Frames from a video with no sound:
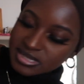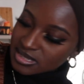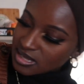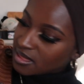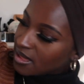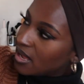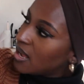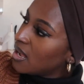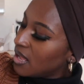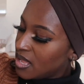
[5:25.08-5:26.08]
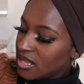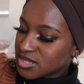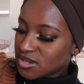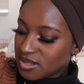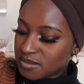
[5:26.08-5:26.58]
see that.
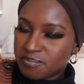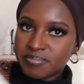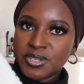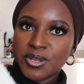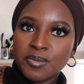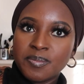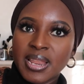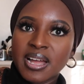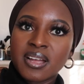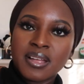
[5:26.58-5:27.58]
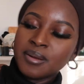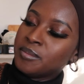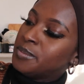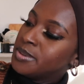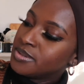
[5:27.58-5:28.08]
It's got the two black
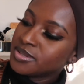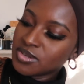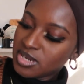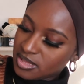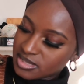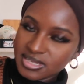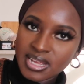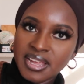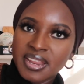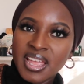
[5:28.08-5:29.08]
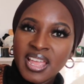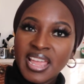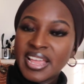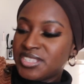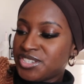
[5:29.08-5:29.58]
buttons on either side.
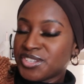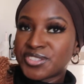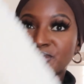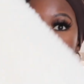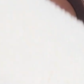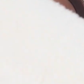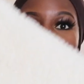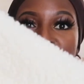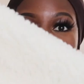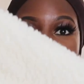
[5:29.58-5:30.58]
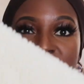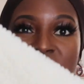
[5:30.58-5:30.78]
It's just so, so